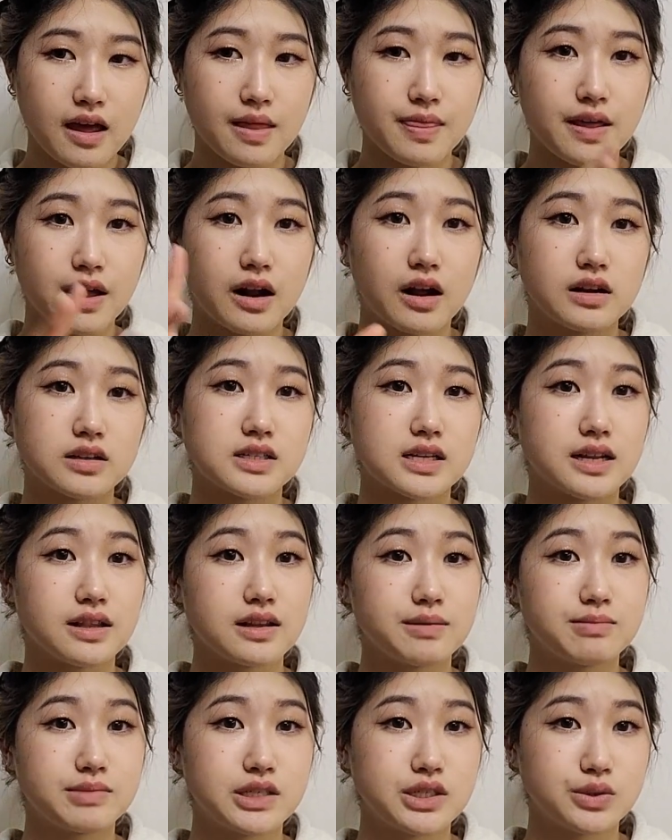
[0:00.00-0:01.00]
and then I'll send
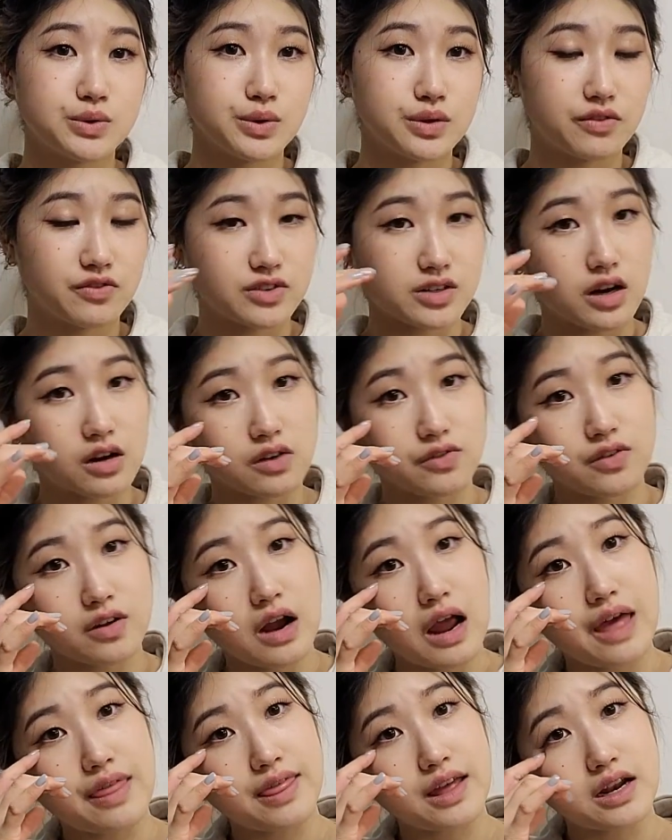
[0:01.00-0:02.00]
them to the photographer
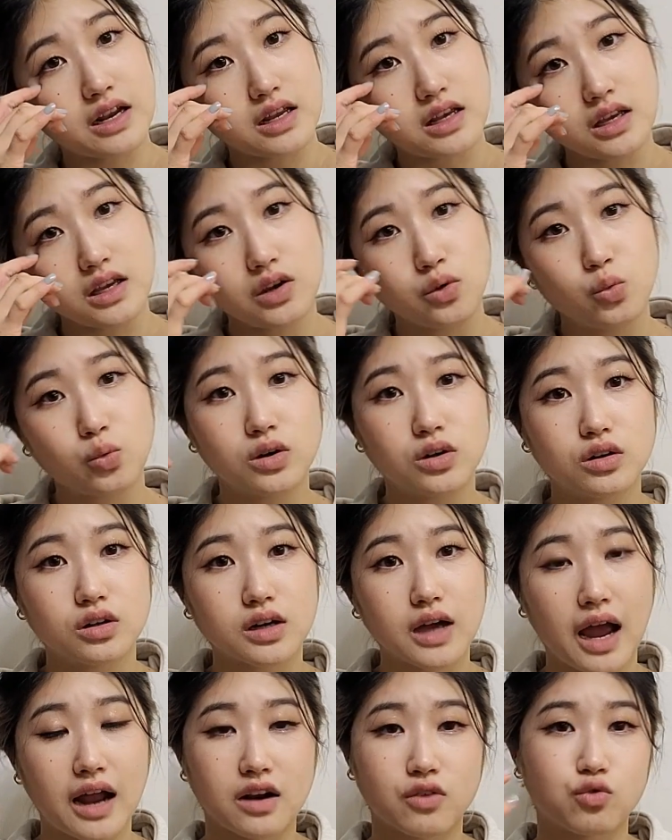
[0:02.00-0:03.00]
and then he will
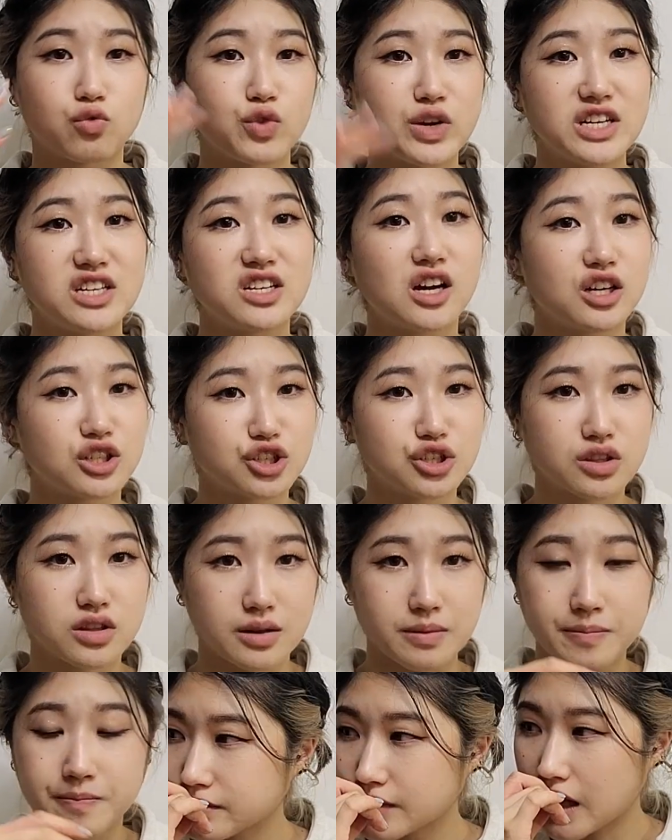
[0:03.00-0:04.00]
kind of retouch
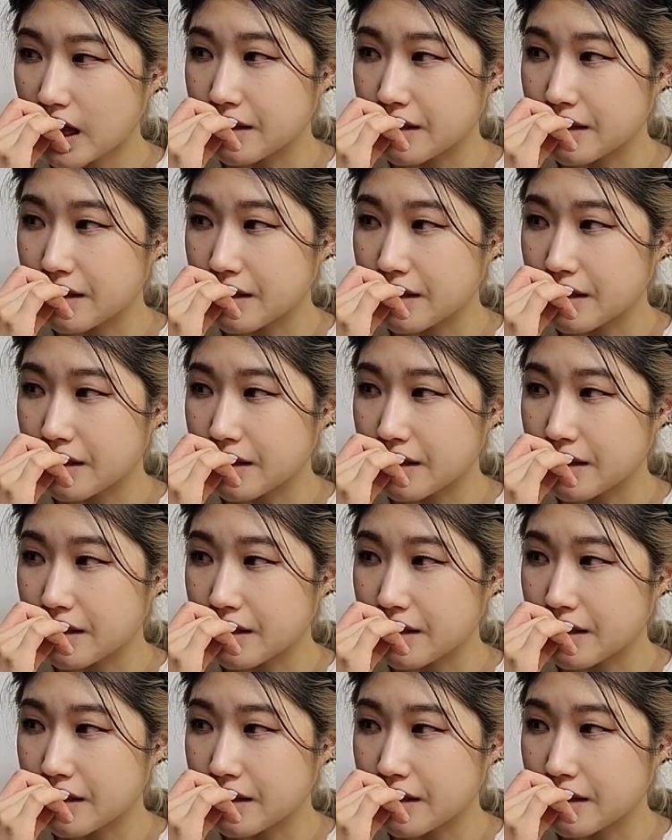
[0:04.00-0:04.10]
them.